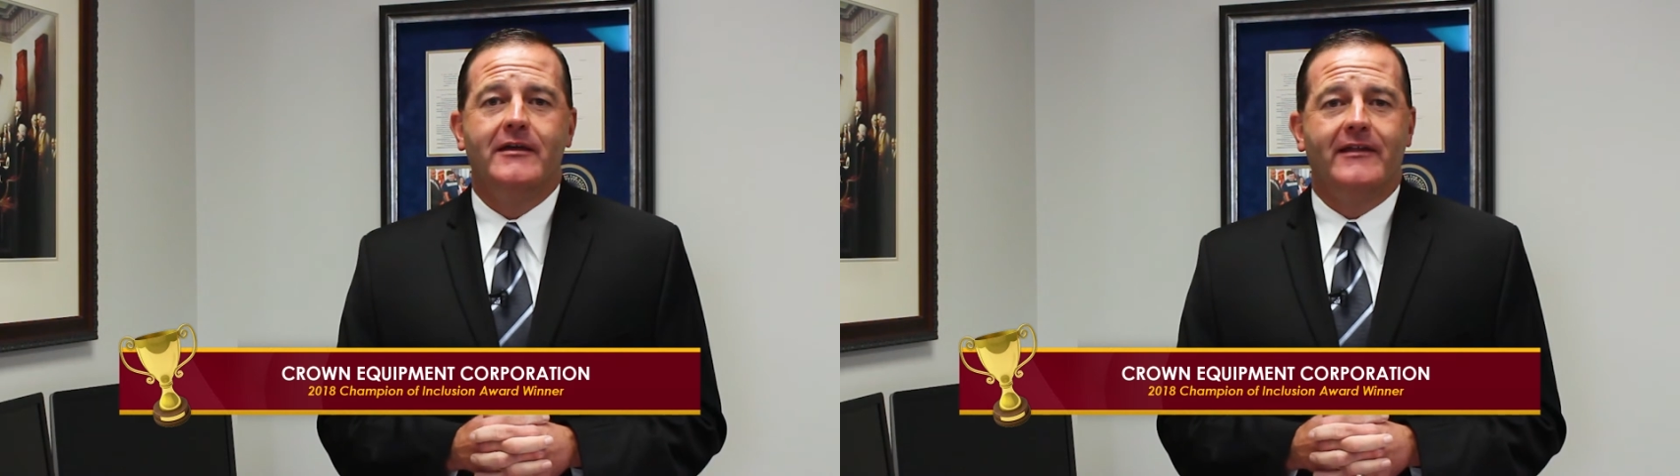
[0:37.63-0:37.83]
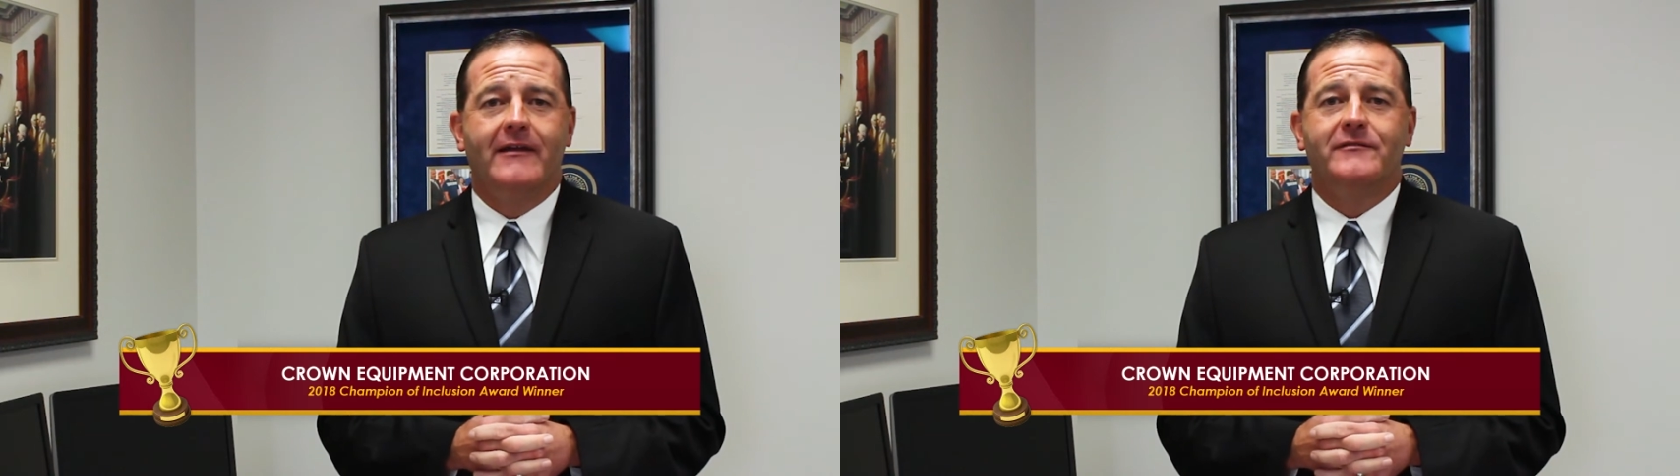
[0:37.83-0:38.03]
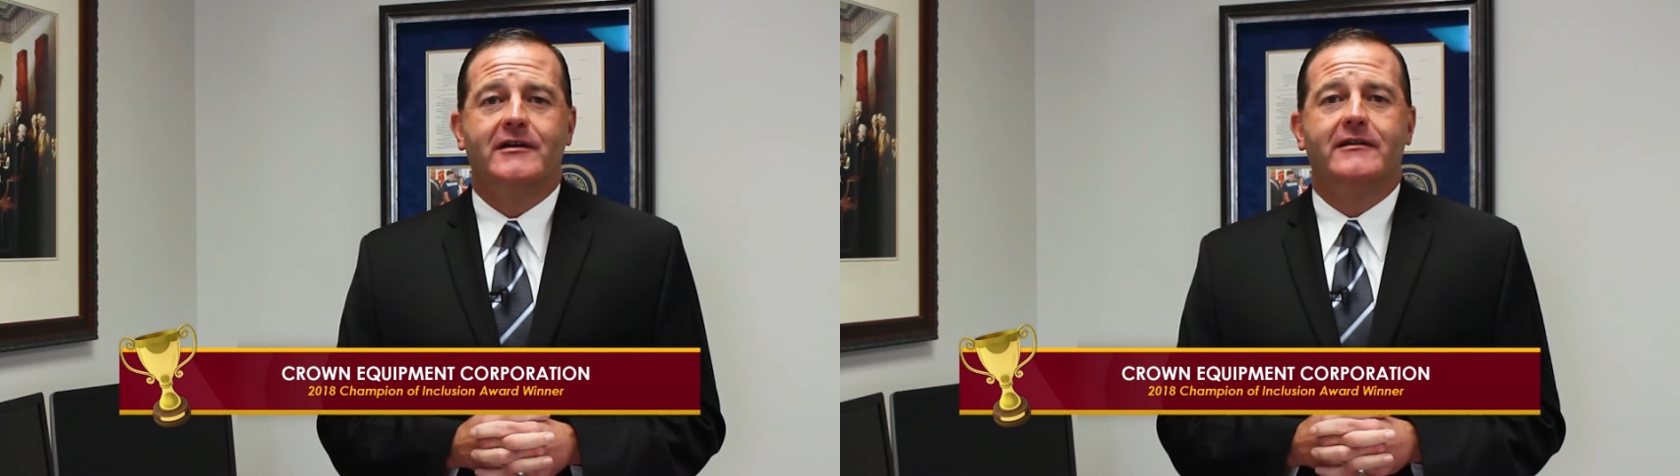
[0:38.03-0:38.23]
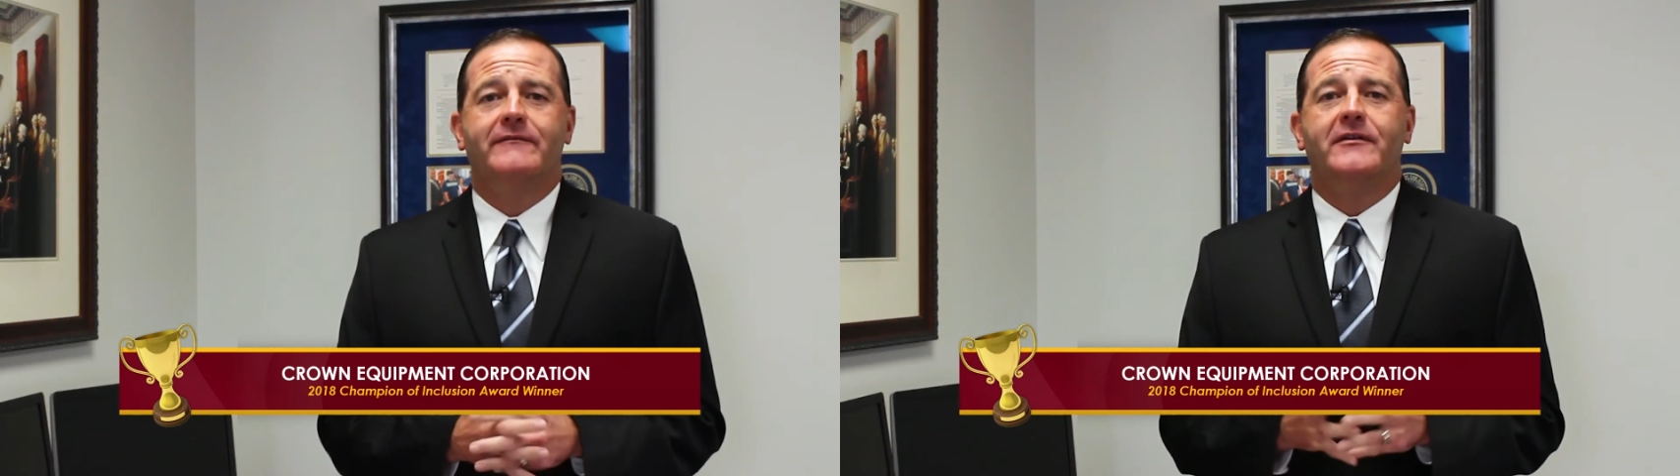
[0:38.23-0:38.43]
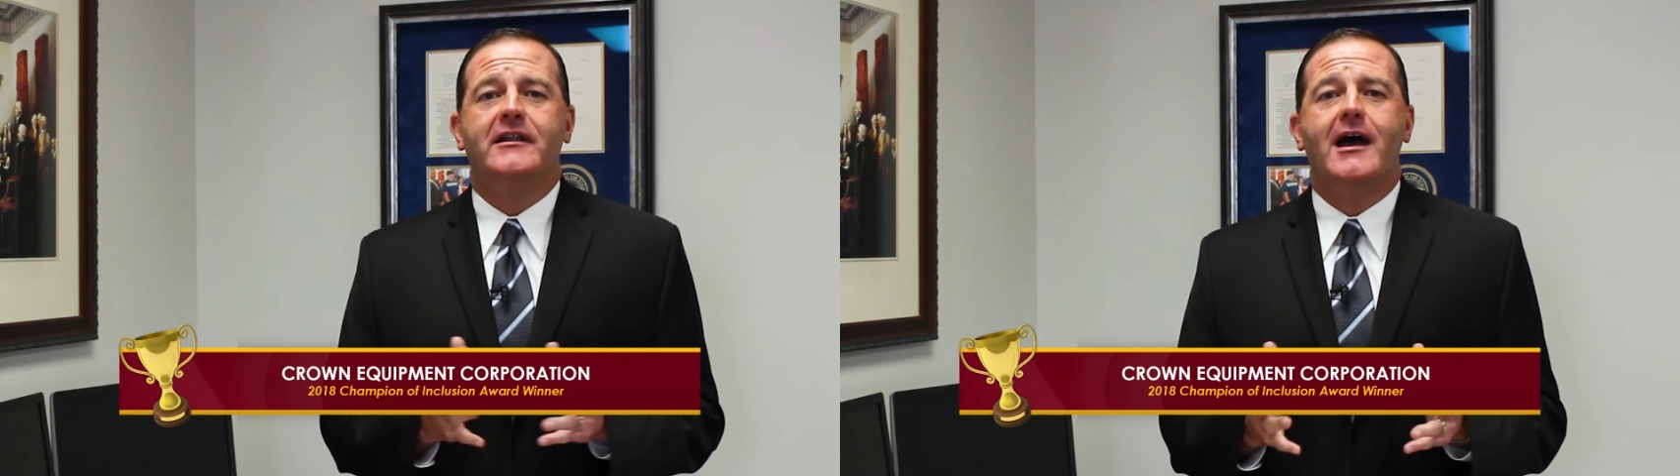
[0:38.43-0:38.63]
They have done a
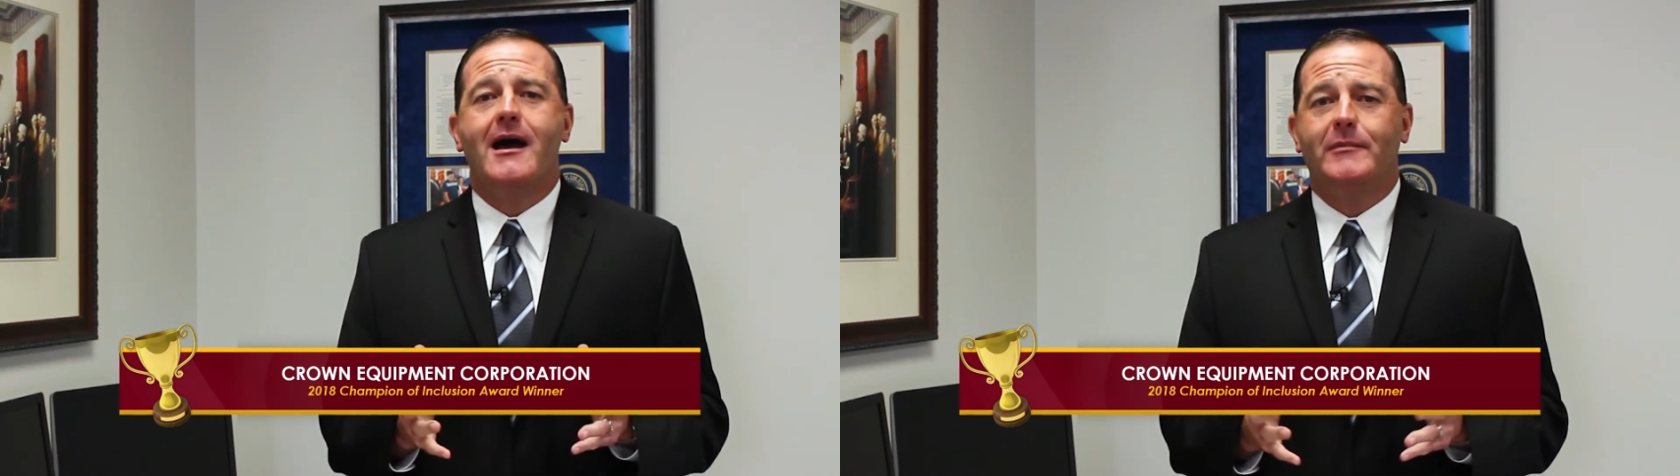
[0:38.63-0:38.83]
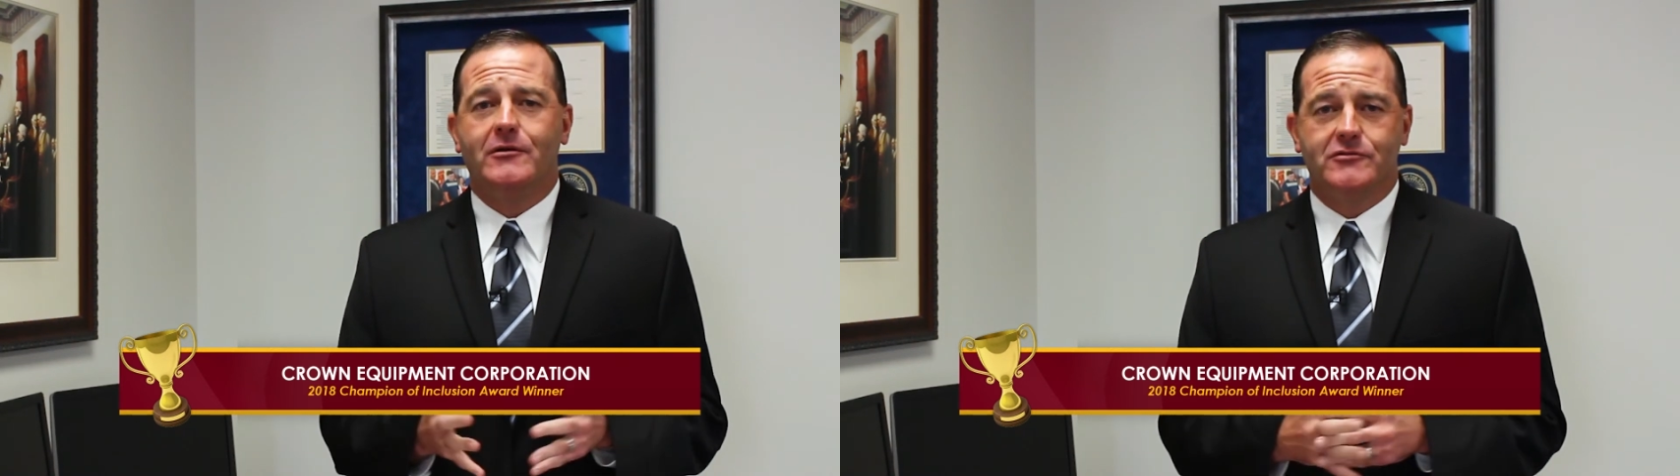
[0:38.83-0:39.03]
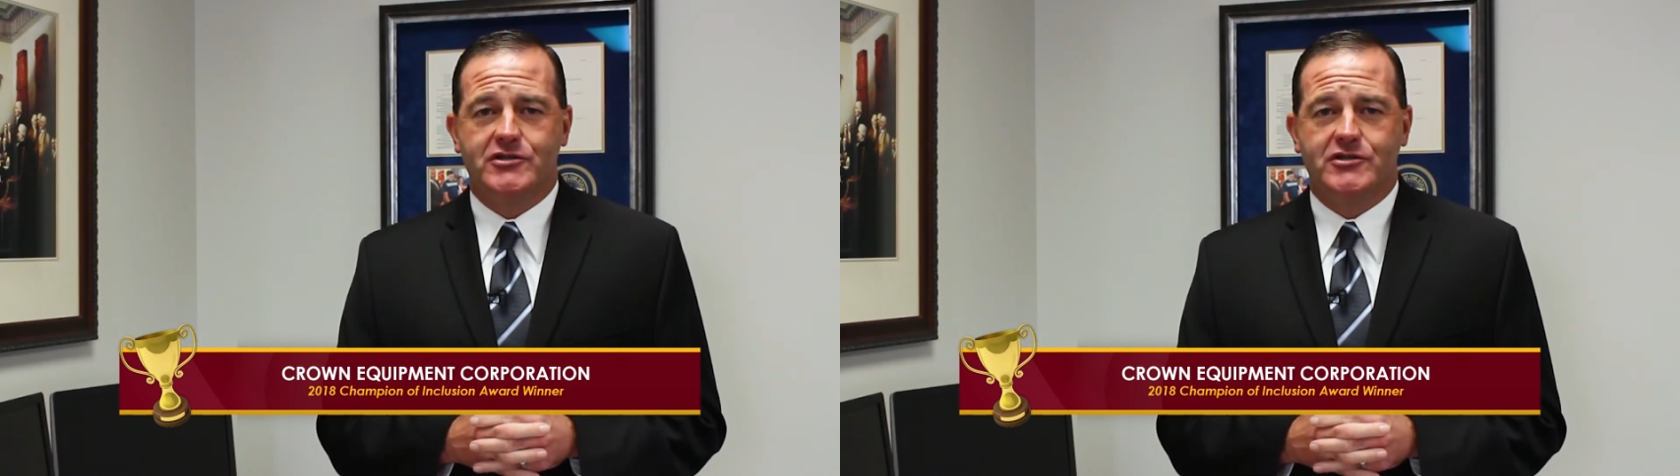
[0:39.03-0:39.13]
phenomenal